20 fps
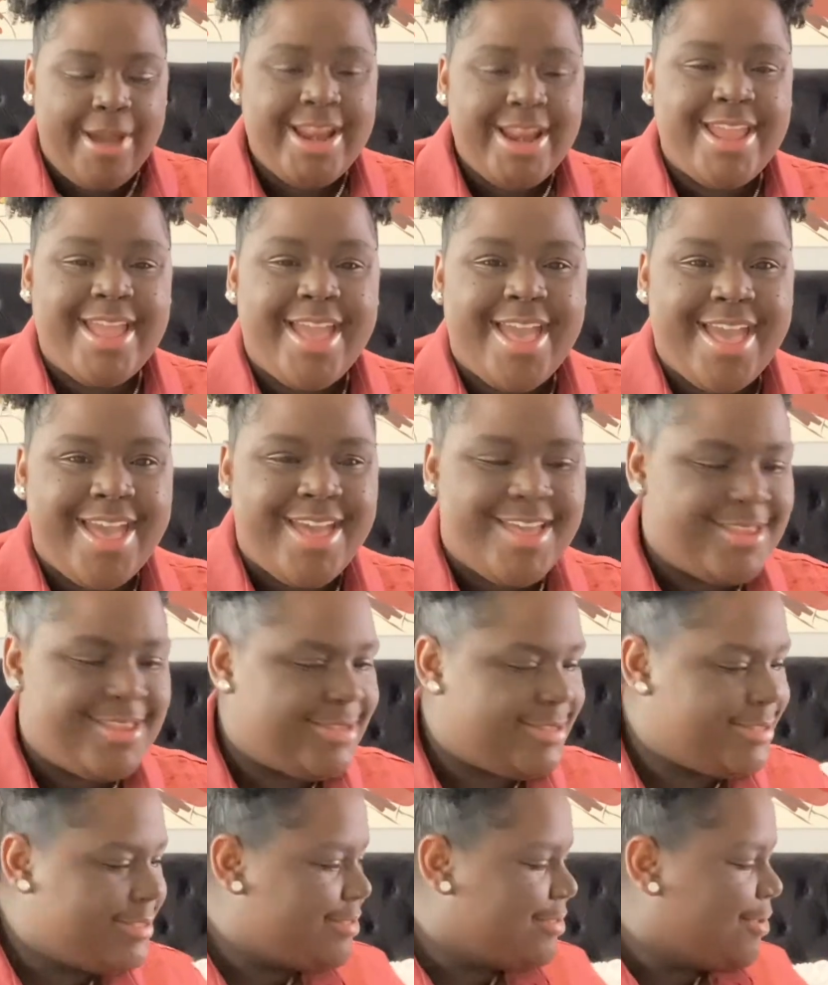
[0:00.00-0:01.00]
have?
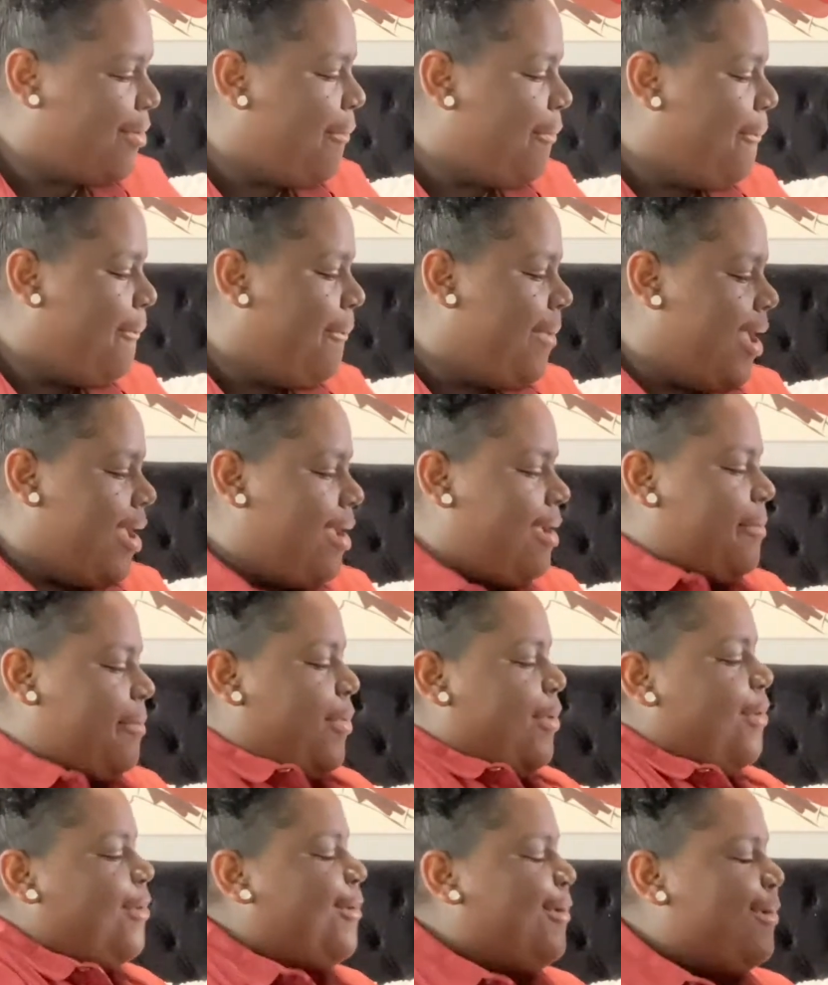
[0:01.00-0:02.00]
Wait,
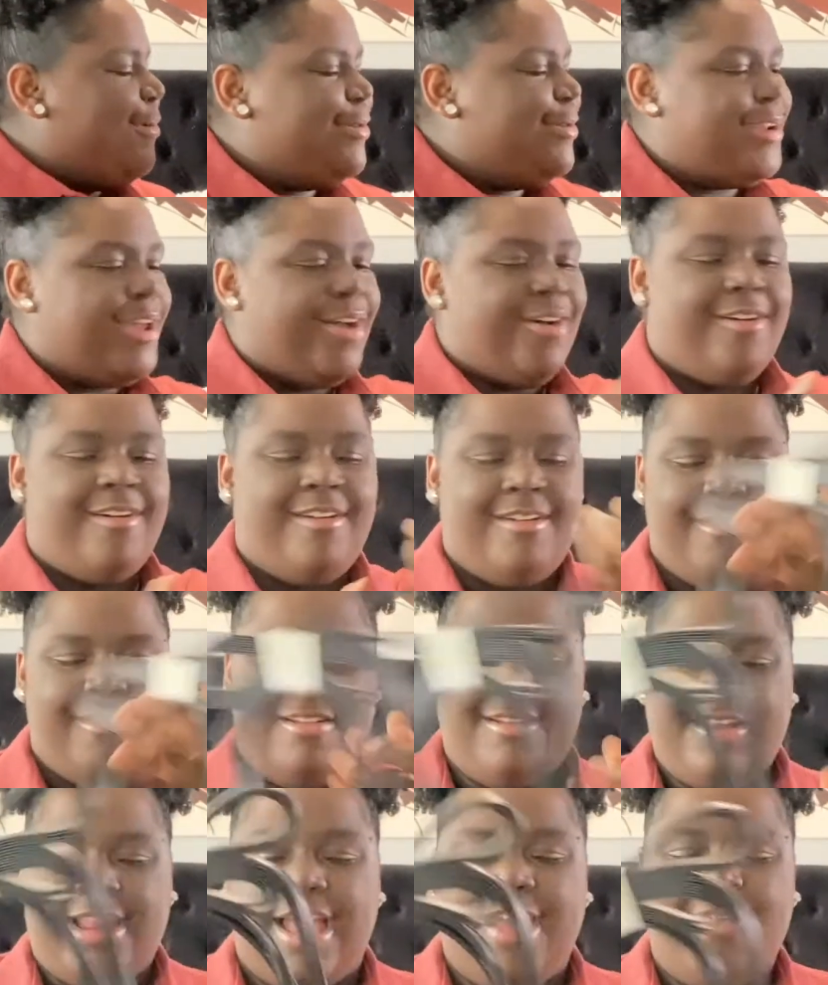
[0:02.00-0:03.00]
but hold
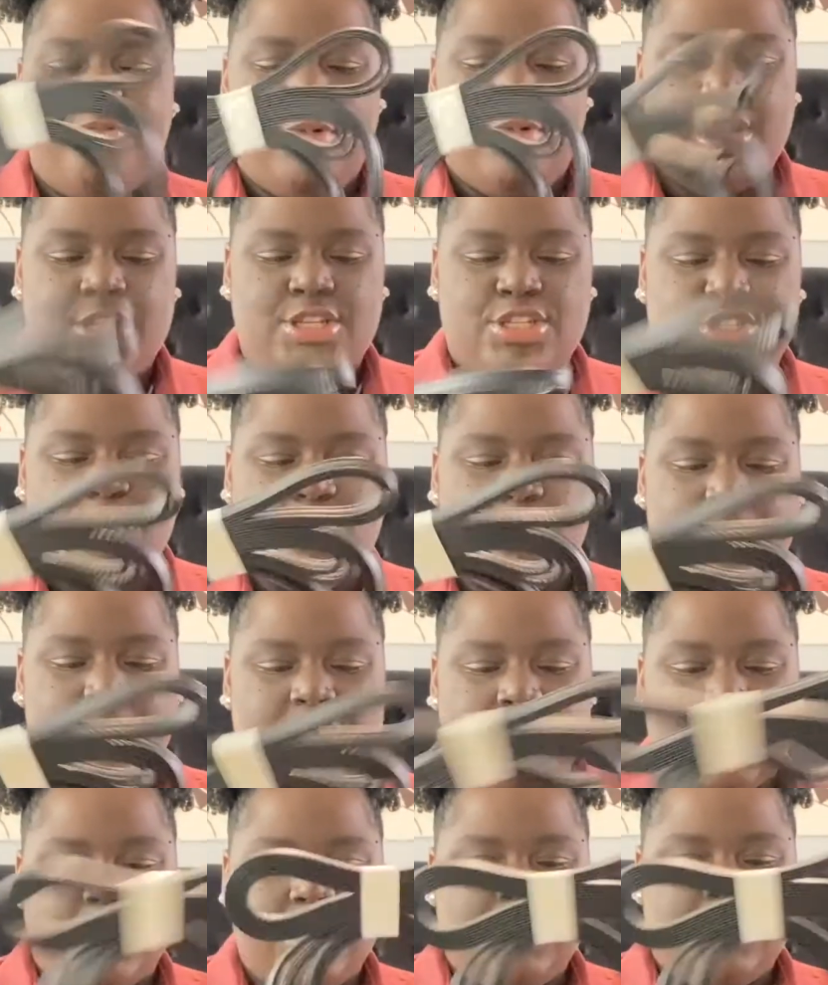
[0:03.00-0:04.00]
on. I watched so much
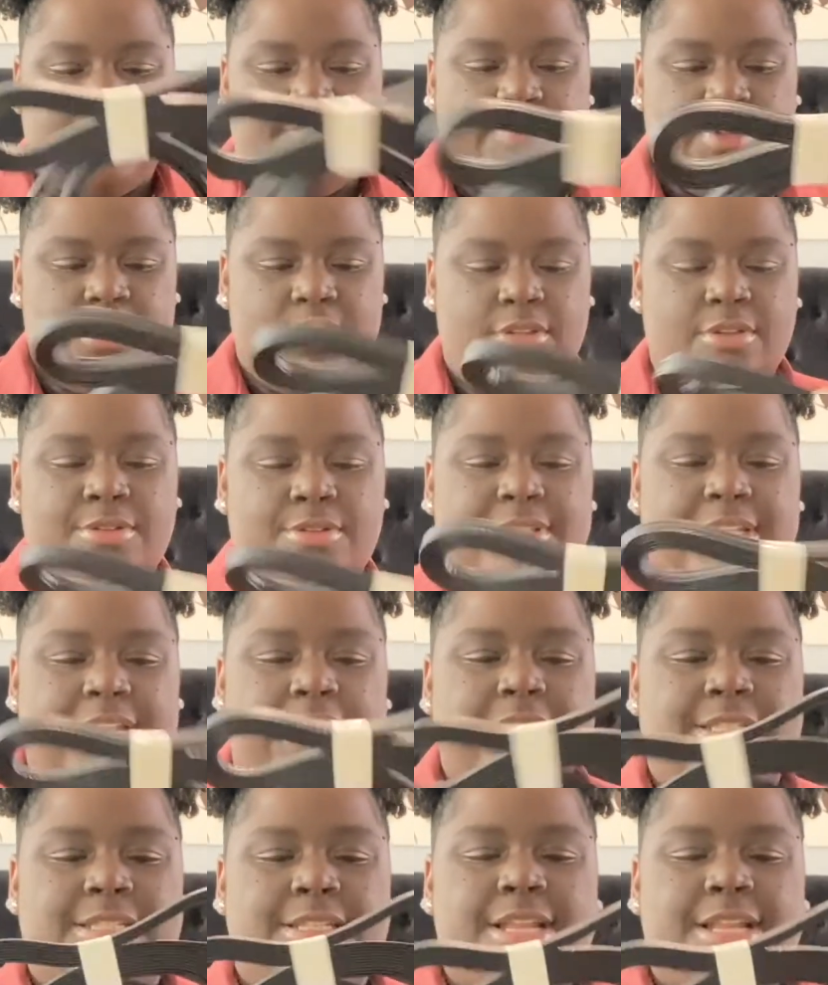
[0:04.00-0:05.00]
of these videos and I
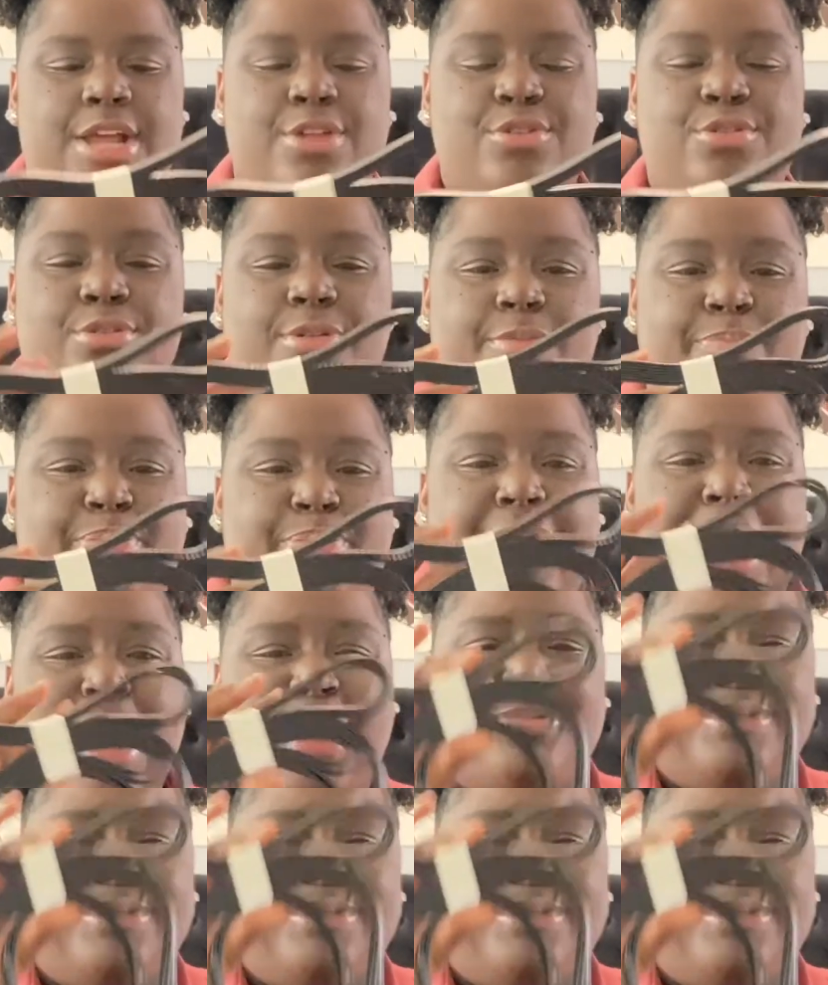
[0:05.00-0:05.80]
did not know the bag was